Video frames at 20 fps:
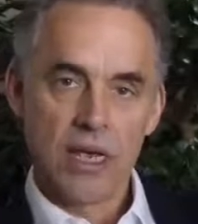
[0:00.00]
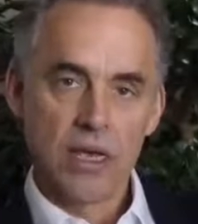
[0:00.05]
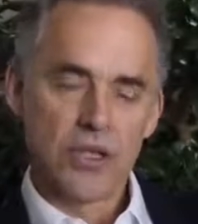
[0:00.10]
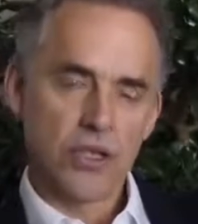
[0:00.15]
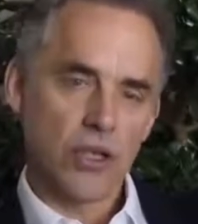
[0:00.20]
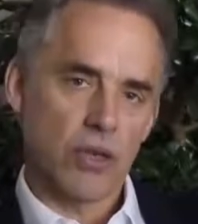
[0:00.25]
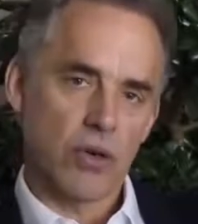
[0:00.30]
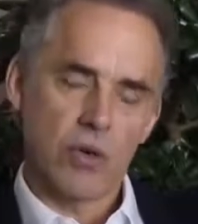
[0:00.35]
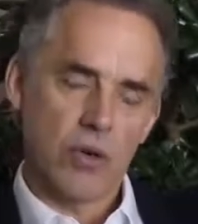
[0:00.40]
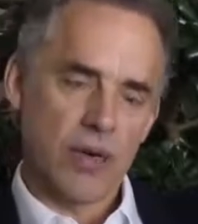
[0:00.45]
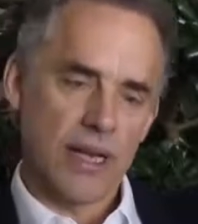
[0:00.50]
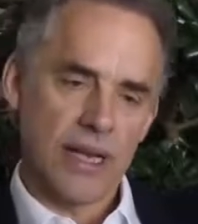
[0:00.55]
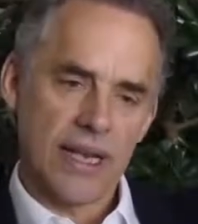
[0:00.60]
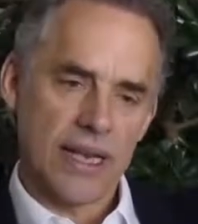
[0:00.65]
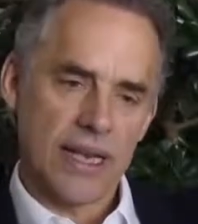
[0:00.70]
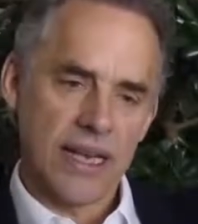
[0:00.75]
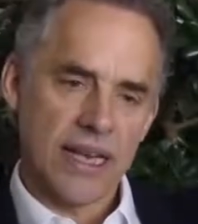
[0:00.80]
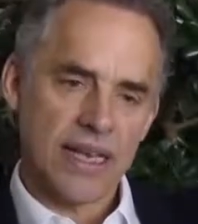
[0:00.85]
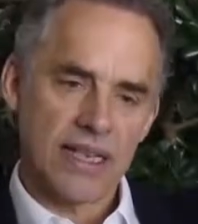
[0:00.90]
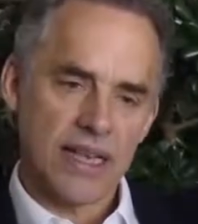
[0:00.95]
So
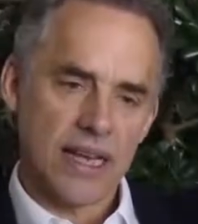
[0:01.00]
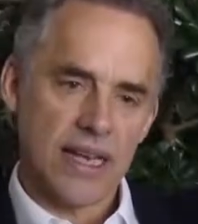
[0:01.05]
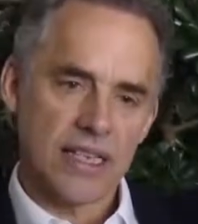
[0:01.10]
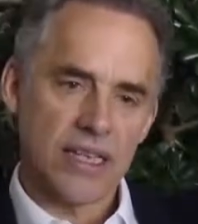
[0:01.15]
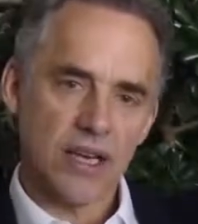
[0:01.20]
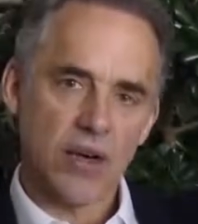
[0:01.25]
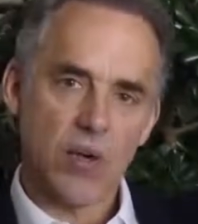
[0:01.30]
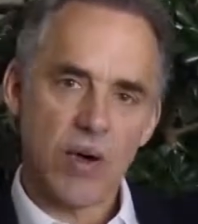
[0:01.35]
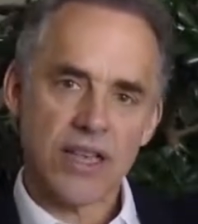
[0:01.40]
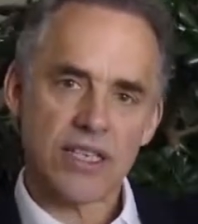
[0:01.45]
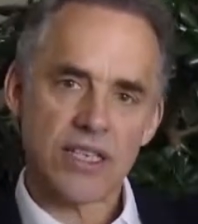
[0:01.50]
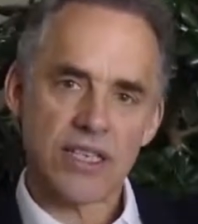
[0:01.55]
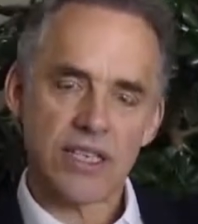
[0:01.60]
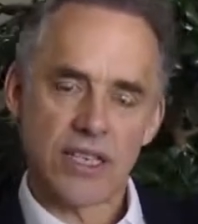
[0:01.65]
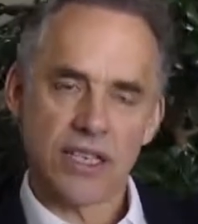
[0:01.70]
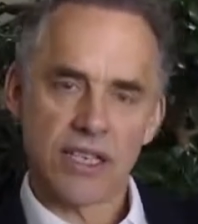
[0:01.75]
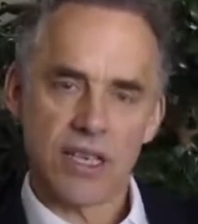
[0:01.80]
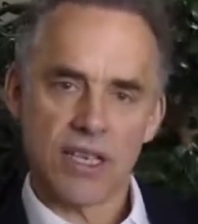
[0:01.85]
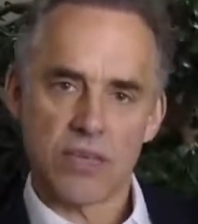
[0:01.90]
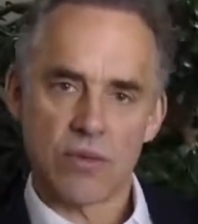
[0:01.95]
it's a question
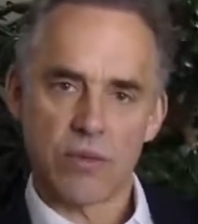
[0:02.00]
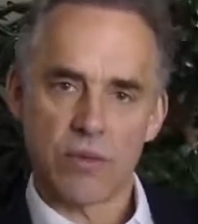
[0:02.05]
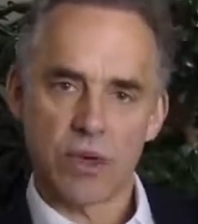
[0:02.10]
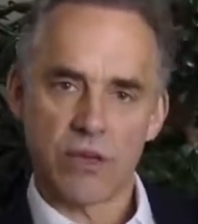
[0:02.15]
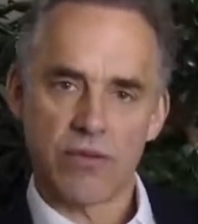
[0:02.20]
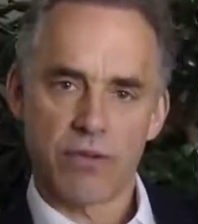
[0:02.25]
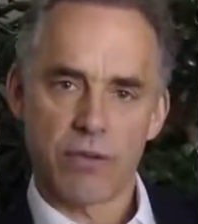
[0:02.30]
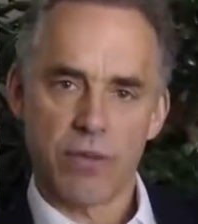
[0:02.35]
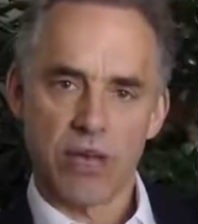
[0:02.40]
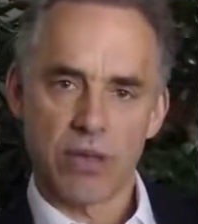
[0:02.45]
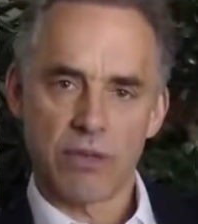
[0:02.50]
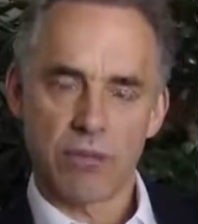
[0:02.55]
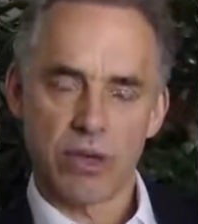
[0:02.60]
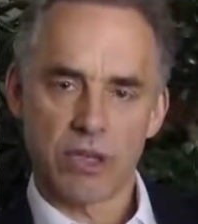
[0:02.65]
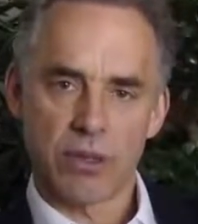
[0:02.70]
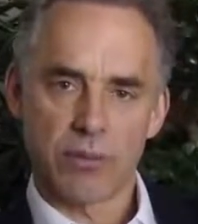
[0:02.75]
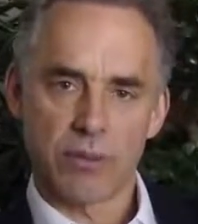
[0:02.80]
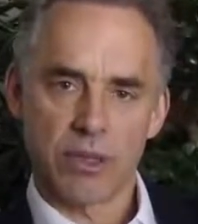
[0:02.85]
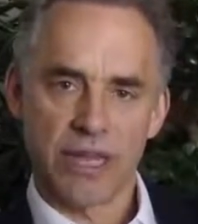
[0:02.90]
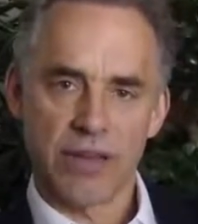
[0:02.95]
that doesn't work for me on
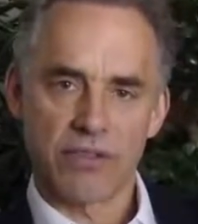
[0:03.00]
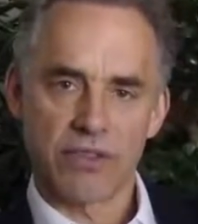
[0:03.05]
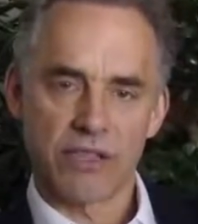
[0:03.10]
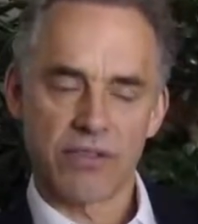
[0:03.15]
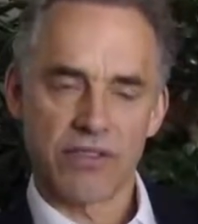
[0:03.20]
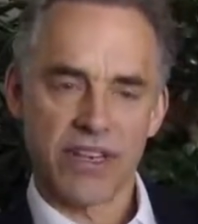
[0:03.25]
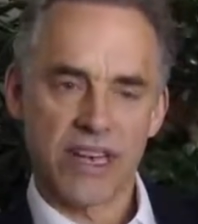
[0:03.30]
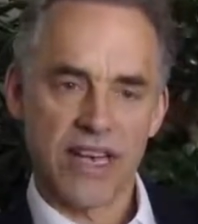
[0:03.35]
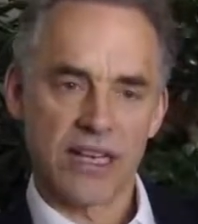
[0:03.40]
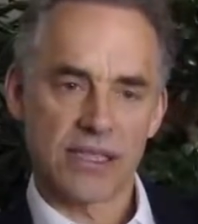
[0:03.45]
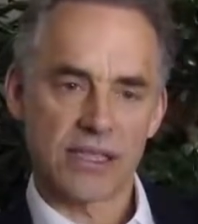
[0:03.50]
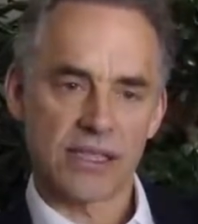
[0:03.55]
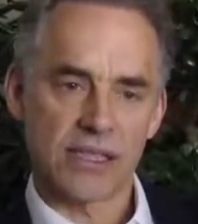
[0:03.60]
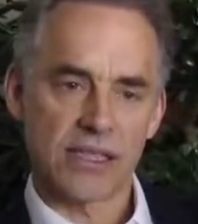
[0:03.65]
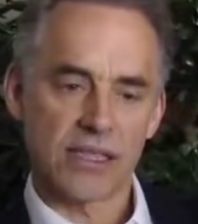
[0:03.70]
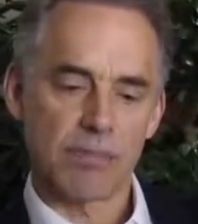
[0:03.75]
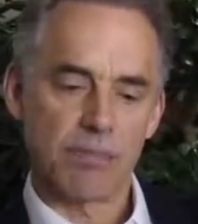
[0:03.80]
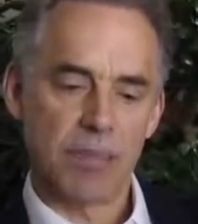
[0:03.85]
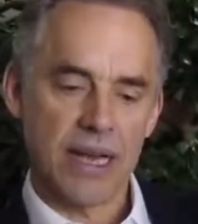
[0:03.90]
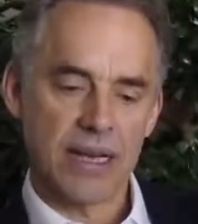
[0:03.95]
multiple levels of
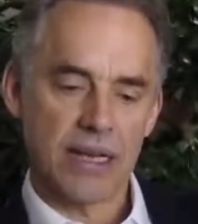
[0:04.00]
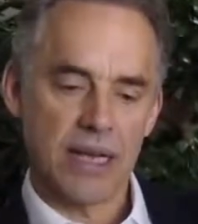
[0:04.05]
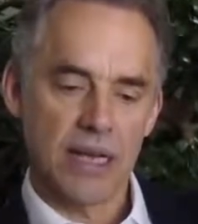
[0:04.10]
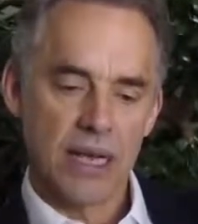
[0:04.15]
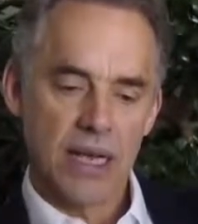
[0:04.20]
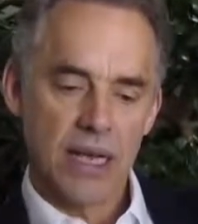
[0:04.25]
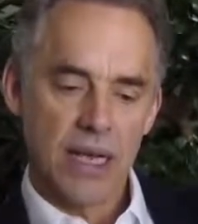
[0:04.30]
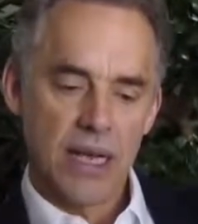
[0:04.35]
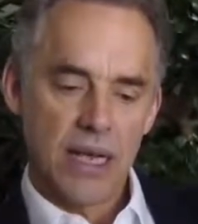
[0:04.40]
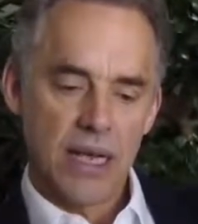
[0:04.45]
analysis. But